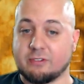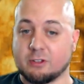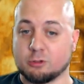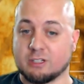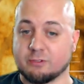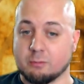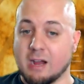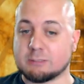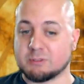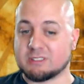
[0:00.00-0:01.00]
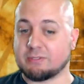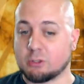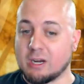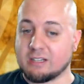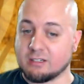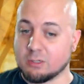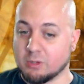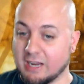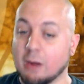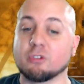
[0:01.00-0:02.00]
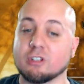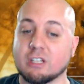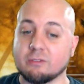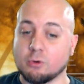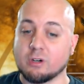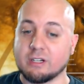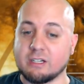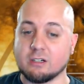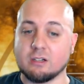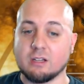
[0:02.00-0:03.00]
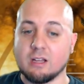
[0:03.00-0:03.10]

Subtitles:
it was looking for my specific criteria, what I was looking for in here,